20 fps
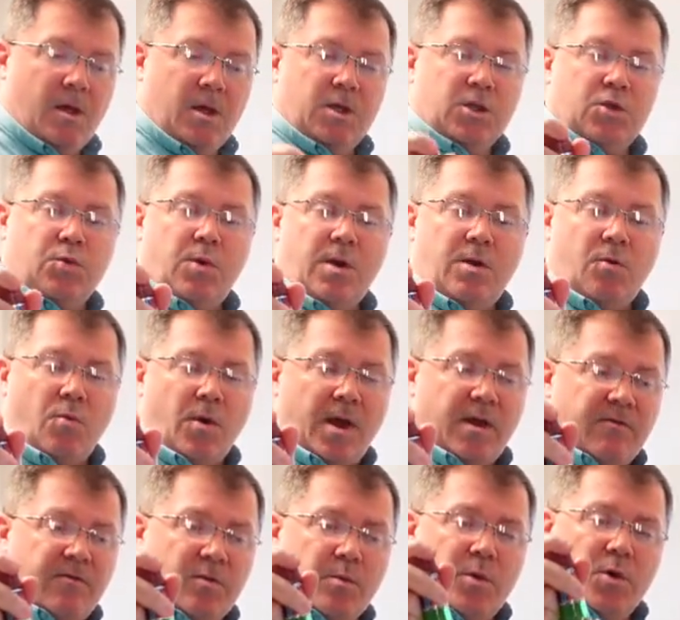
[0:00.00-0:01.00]
Sweet
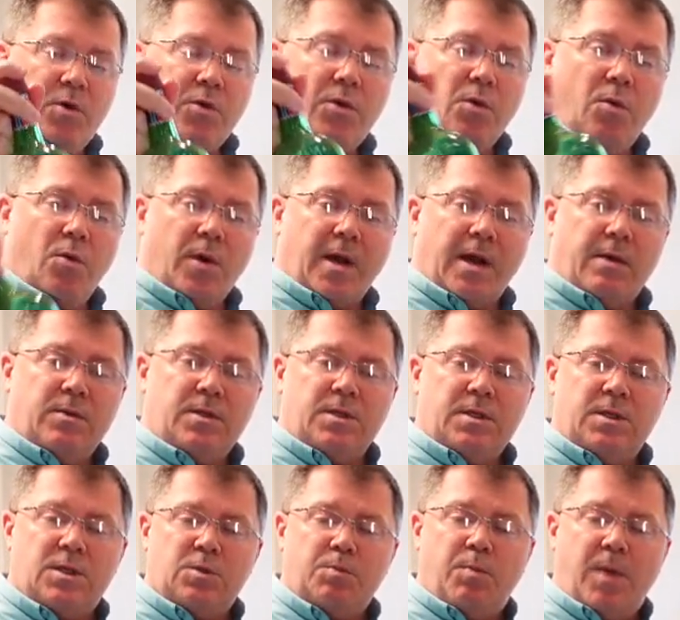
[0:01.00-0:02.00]
red vermouth. When I was
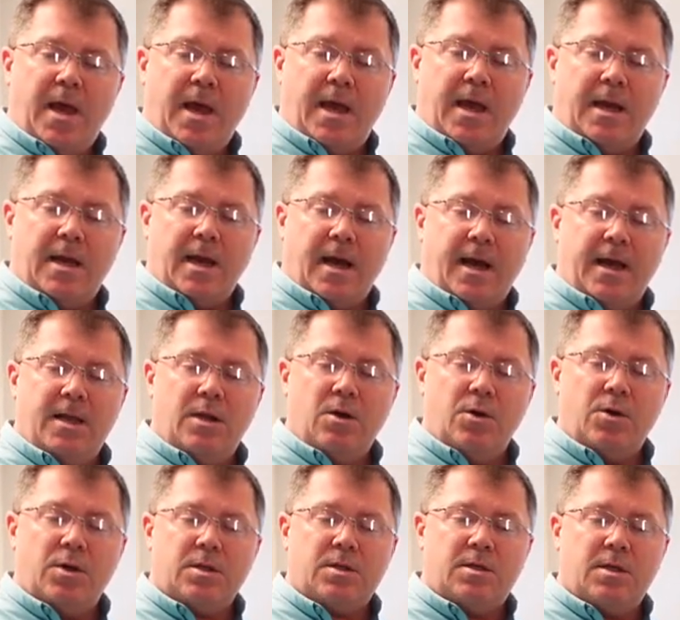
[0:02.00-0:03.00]
in Spain, I
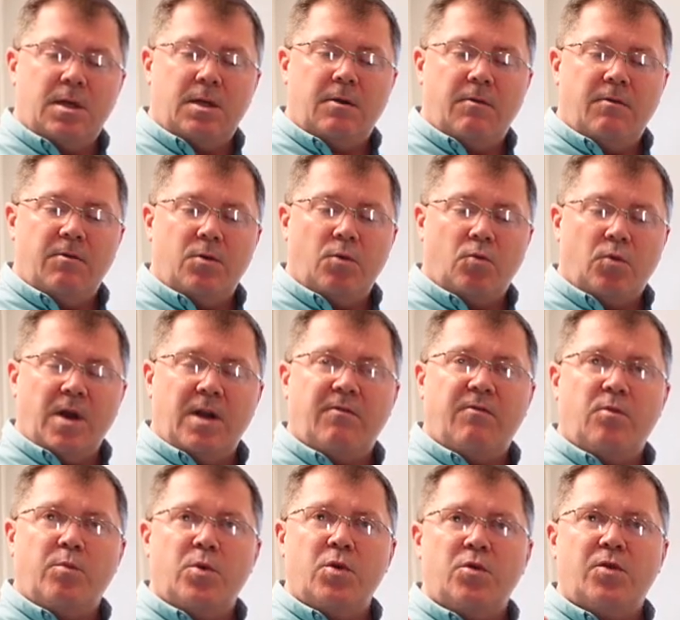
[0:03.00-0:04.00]
noticed that red
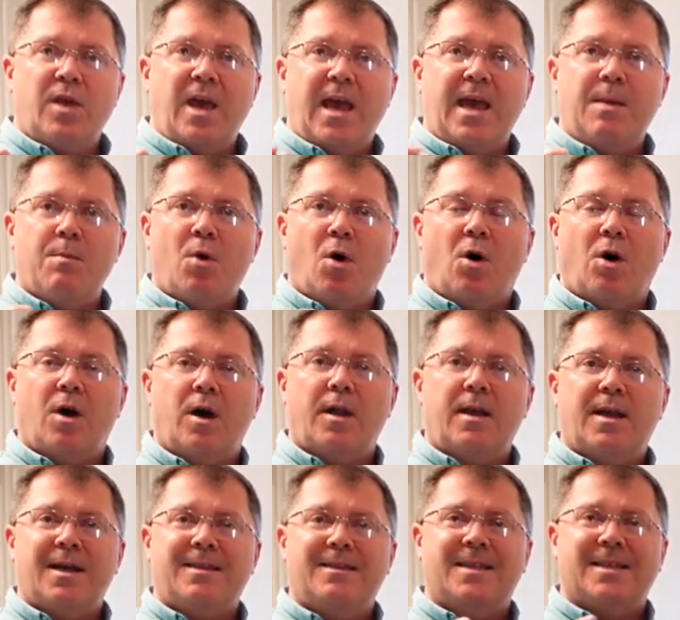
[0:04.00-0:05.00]
vermouth came
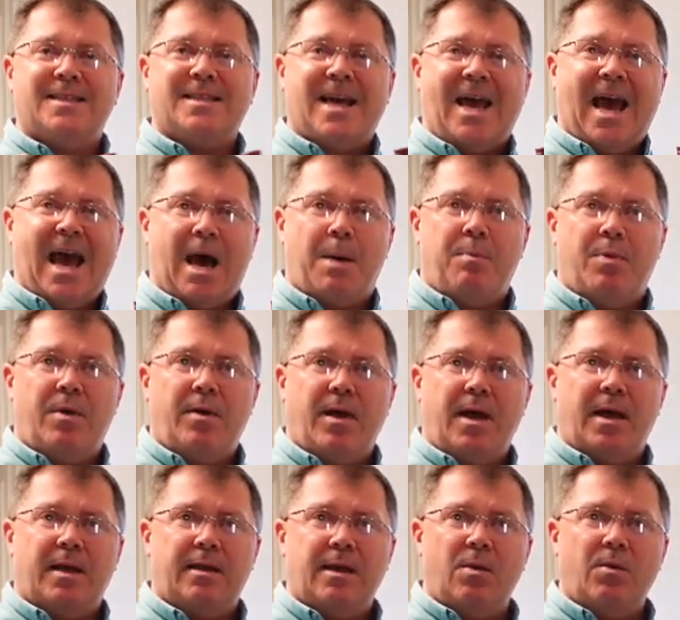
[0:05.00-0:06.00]
on the tap,
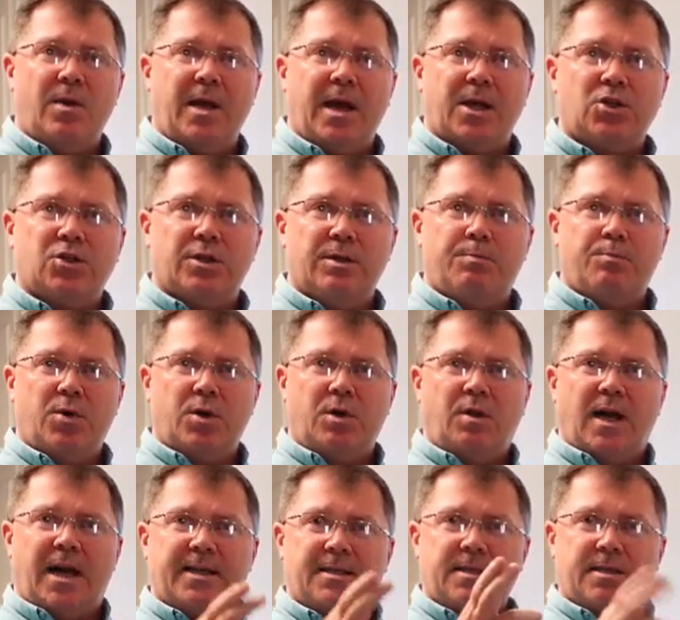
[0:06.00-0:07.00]
and they would actually put
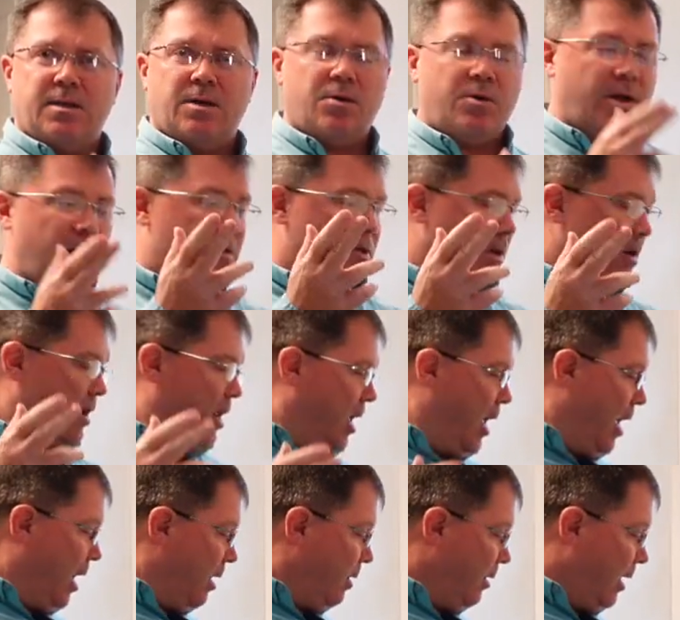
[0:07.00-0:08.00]
glasses underneath it
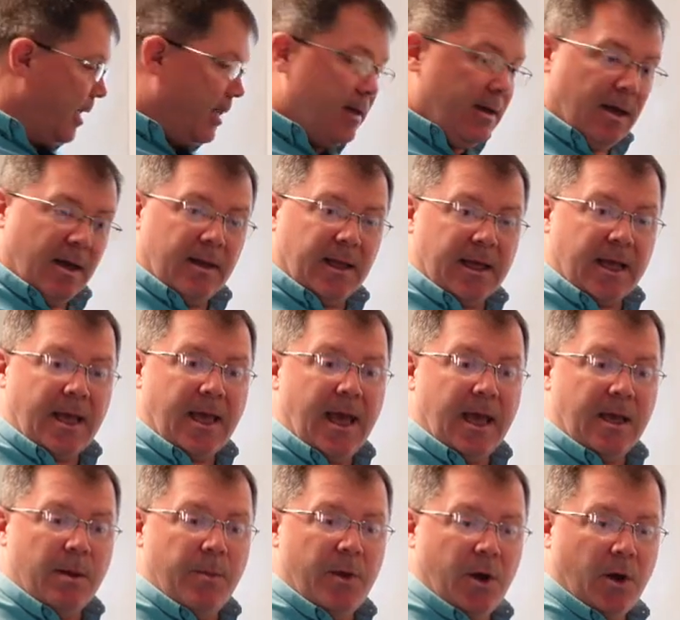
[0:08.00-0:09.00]
like a
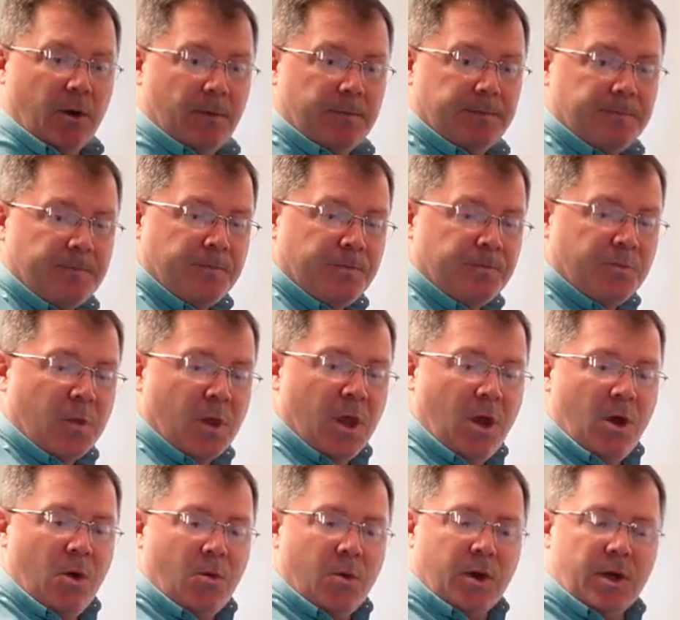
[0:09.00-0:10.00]
keg of beer.
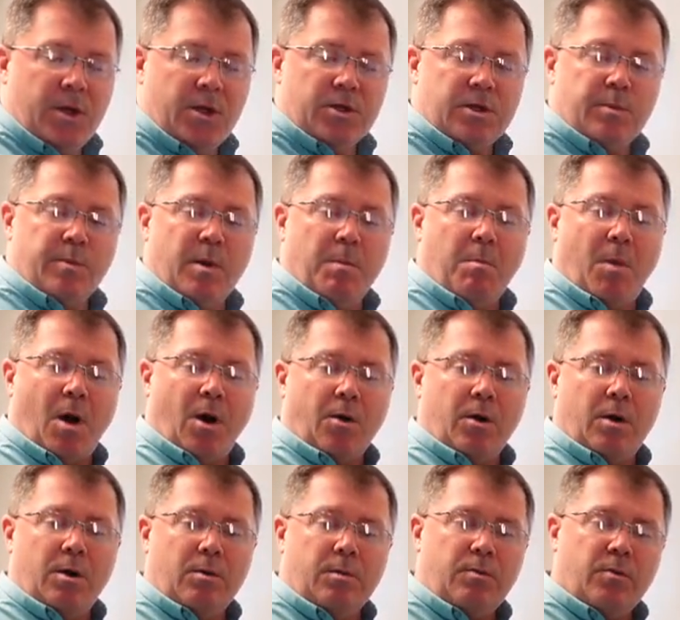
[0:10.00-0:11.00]
We're going to use some
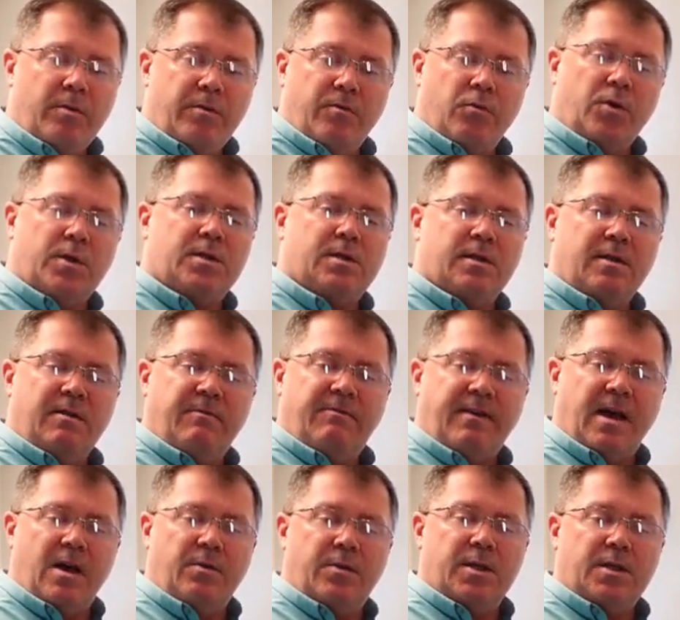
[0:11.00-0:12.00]
amaro. We've recently
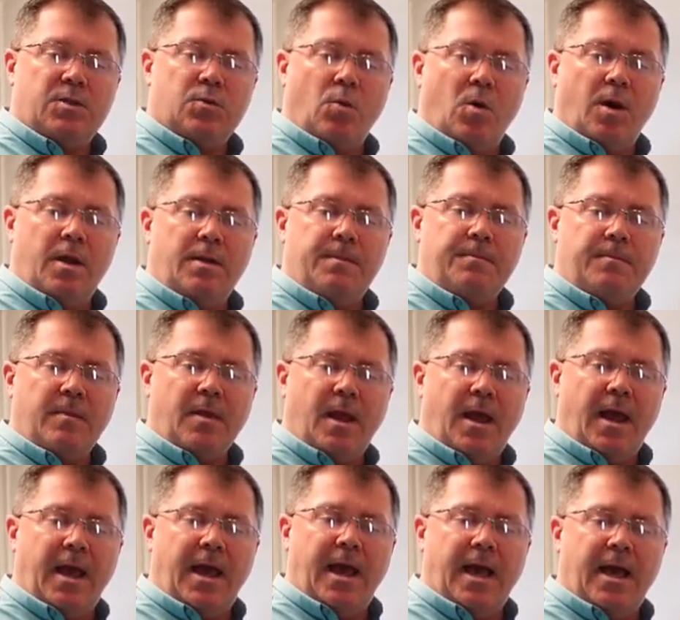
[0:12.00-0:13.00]
found this one,
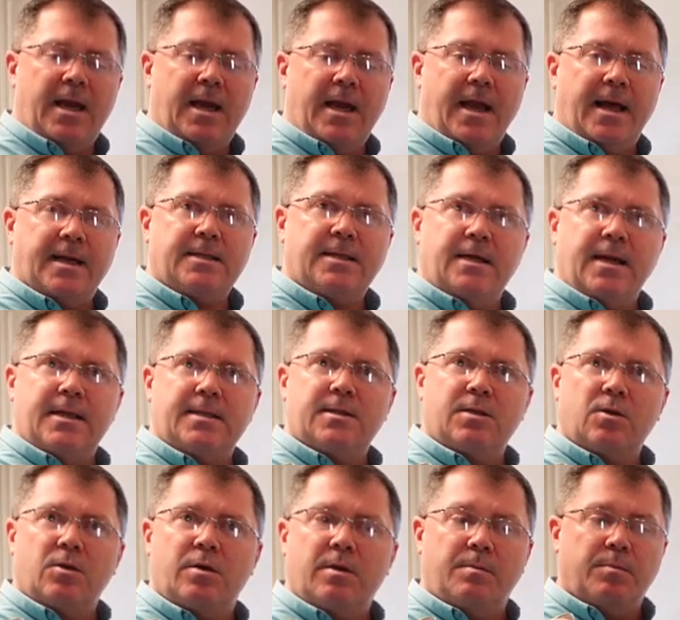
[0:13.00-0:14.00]
and it adds a nice
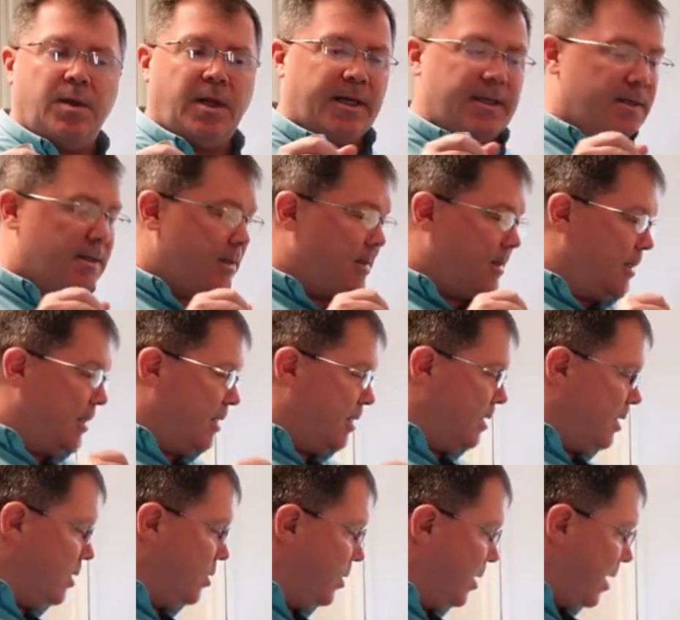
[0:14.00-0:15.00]
little
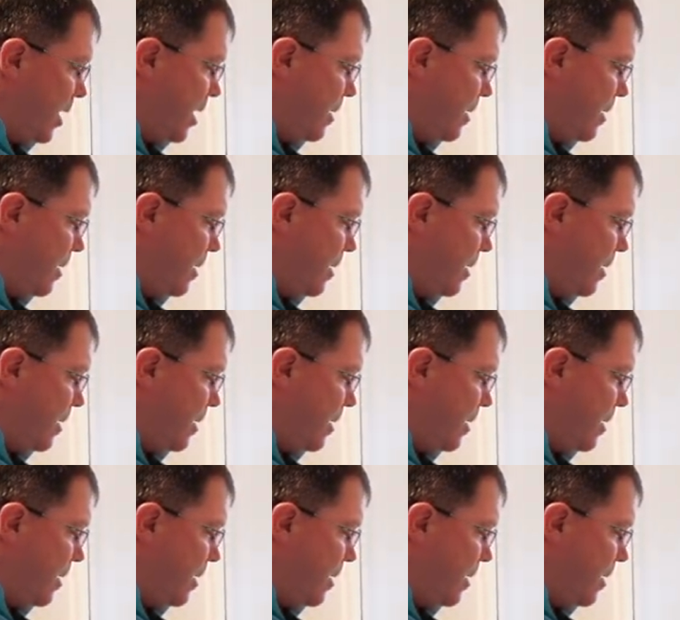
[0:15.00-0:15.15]
complexness to